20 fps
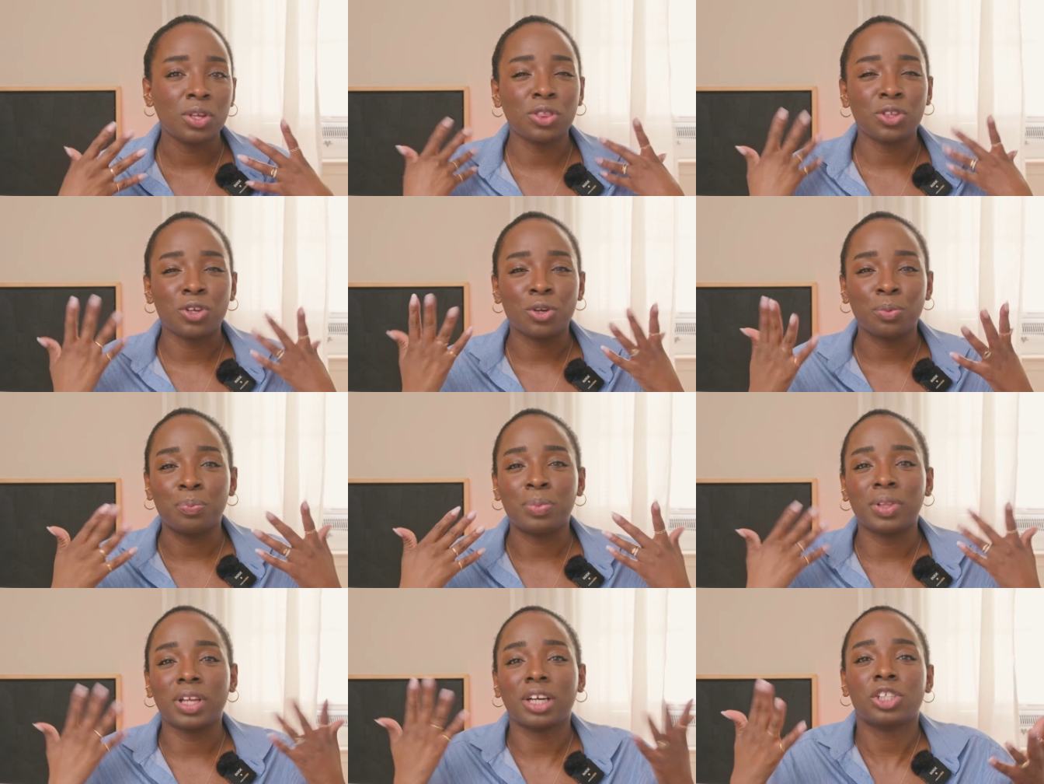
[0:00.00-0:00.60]
you're
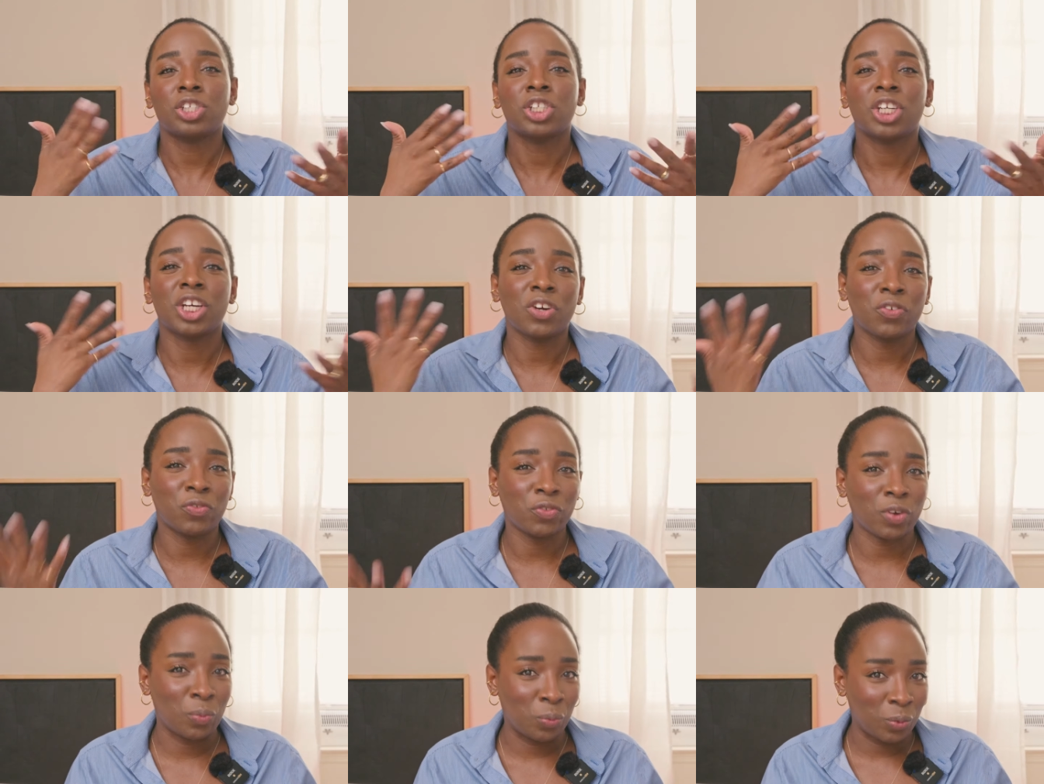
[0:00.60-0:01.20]

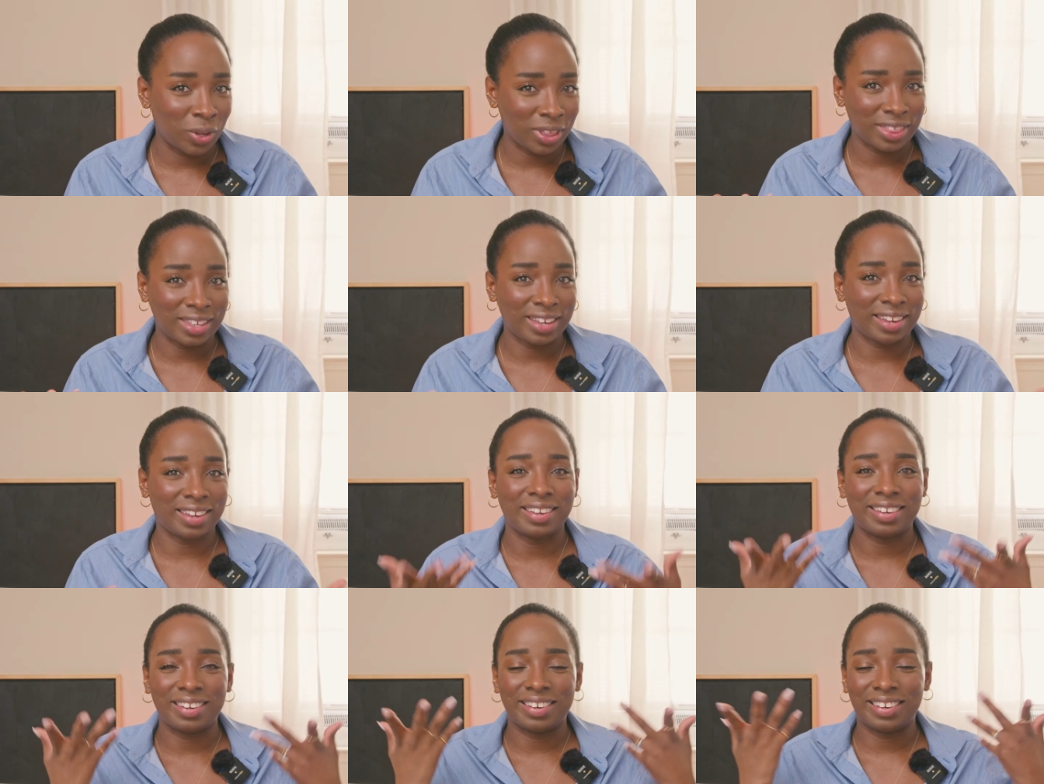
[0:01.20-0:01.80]
blushing from
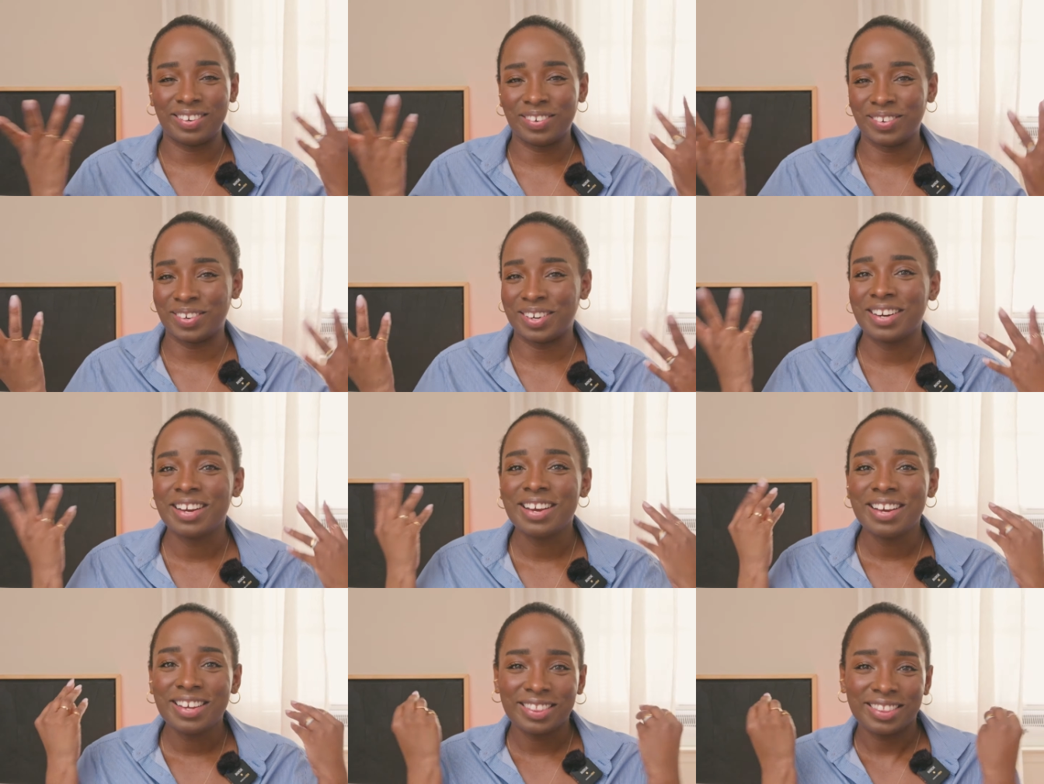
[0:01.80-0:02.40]
within,
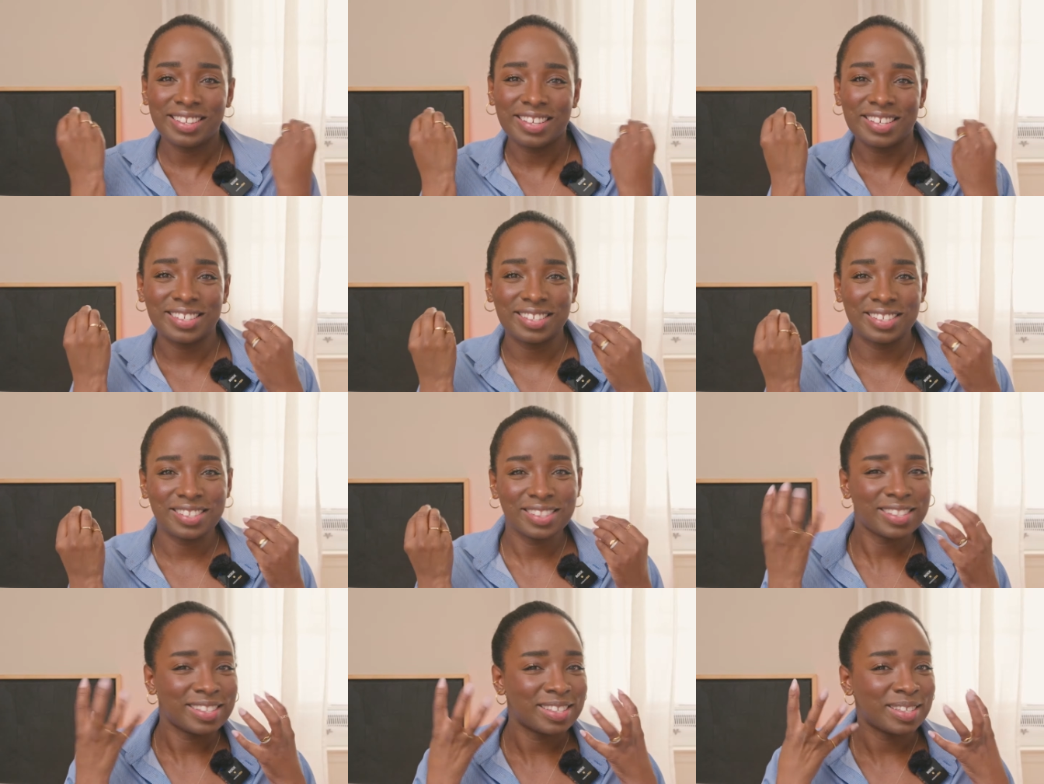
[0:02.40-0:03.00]
or this
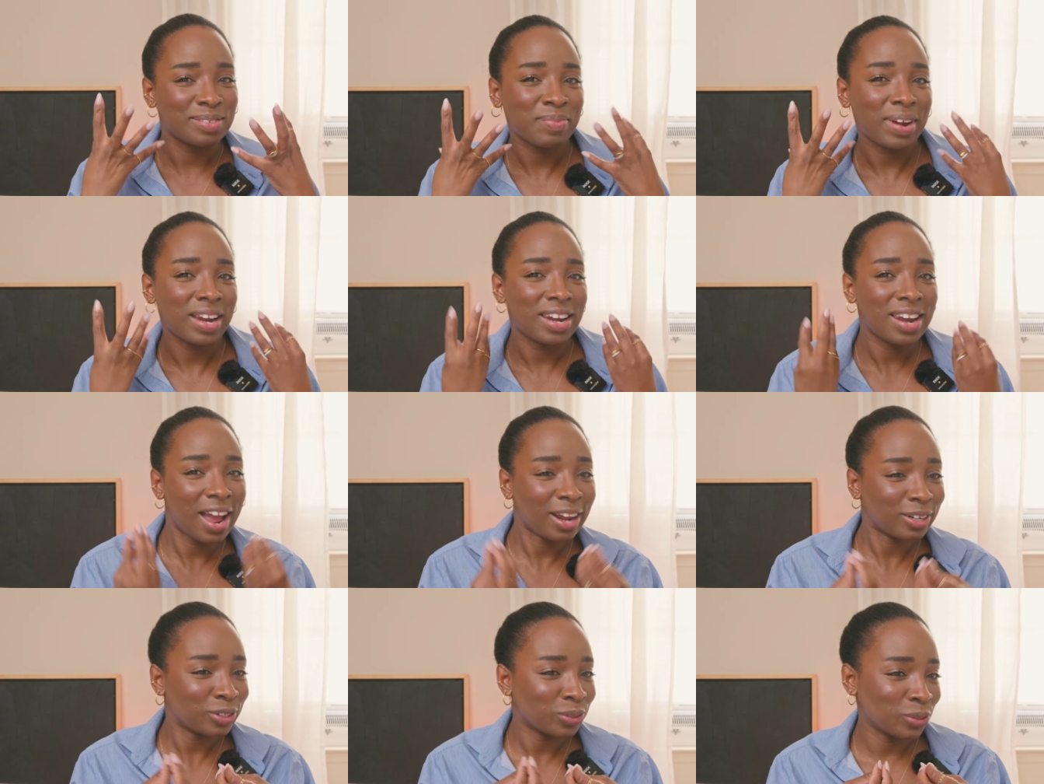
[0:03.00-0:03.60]
is my
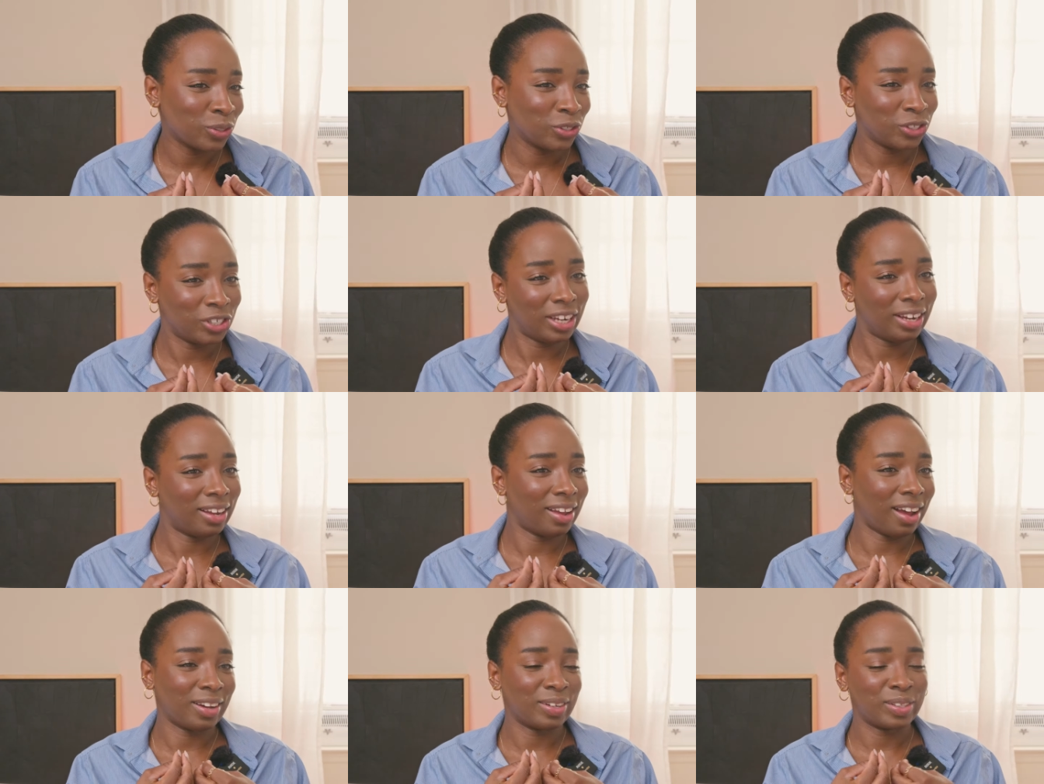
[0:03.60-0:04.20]
natural
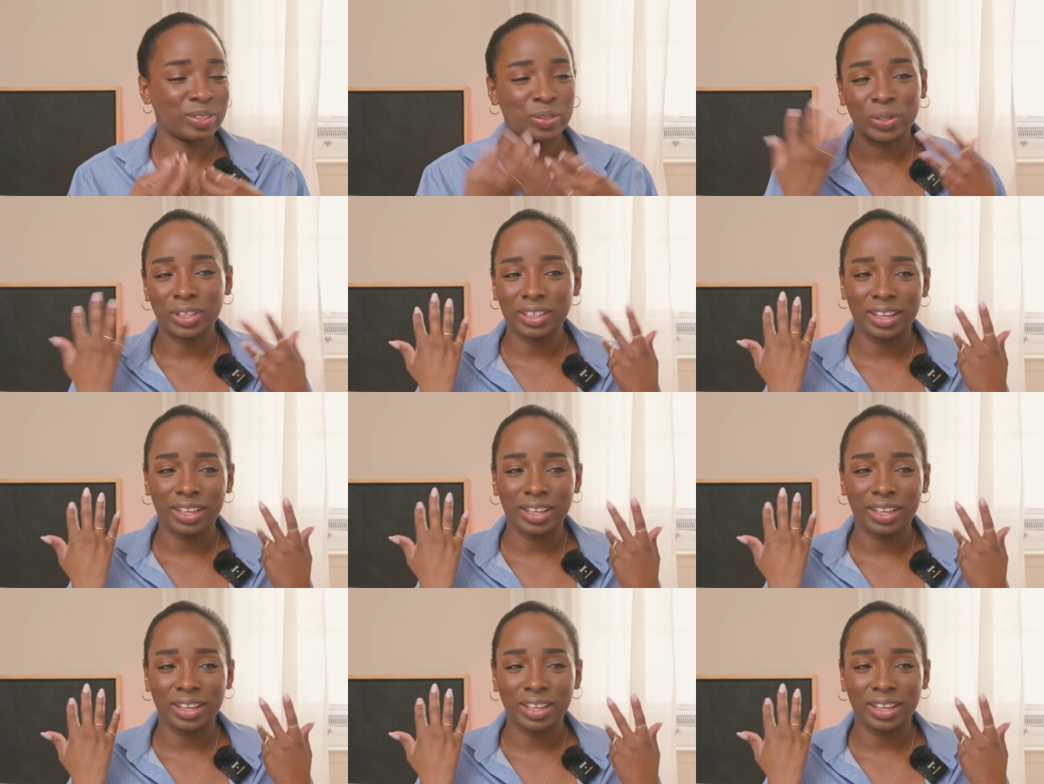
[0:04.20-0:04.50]
cheek contour.